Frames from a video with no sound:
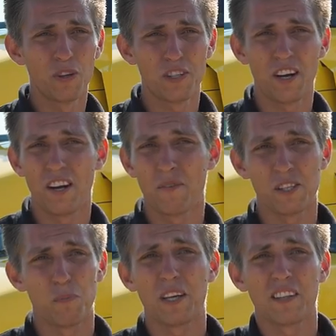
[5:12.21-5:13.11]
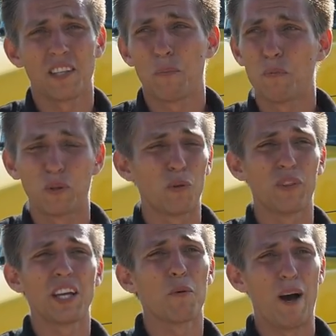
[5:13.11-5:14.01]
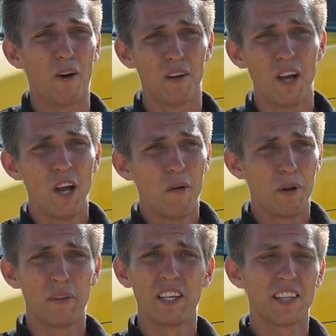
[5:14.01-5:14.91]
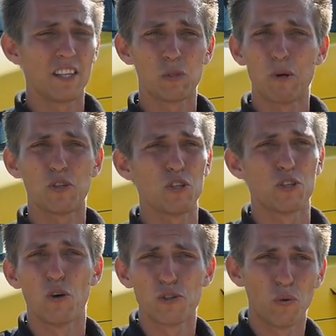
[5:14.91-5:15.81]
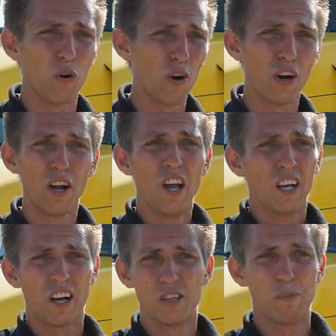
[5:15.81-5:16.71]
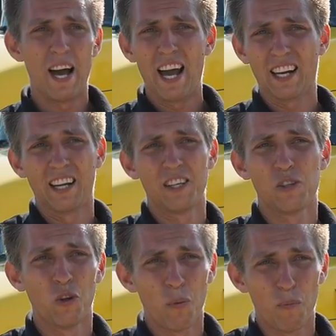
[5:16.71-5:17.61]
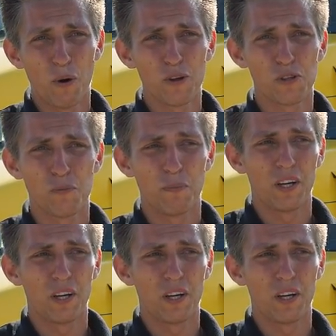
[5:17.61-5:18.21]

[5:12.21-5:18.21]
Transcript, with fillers: military, and it's a big thing that people don't think about. People think that this person just goes to war, comes back, and he's a normal person.